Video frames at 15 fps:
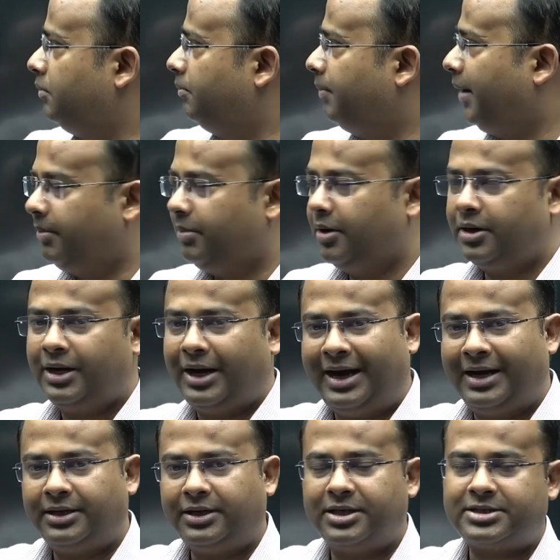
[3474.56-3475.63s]
Babur
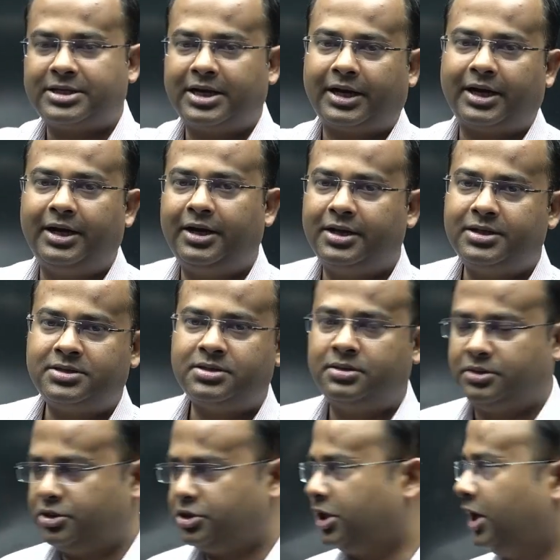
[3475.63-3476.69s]
and the second is
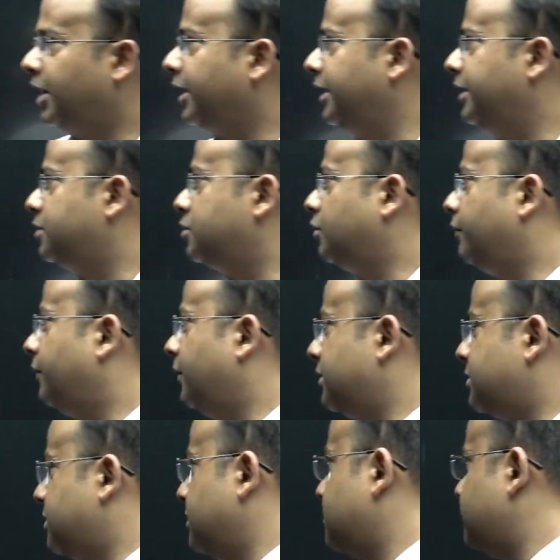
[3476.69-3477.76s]
Jahangir. So
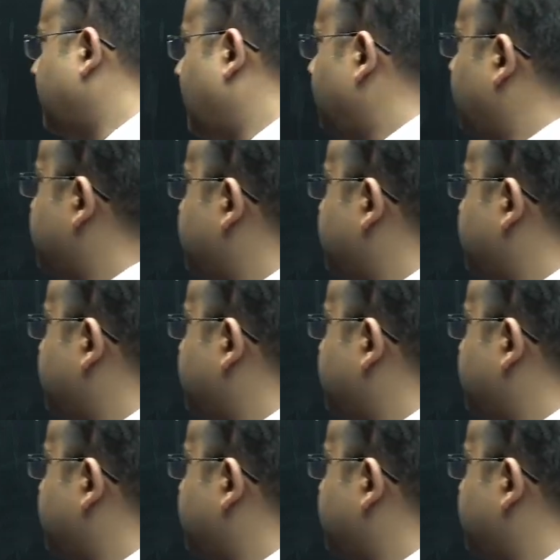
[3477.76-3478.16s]
first is Babur,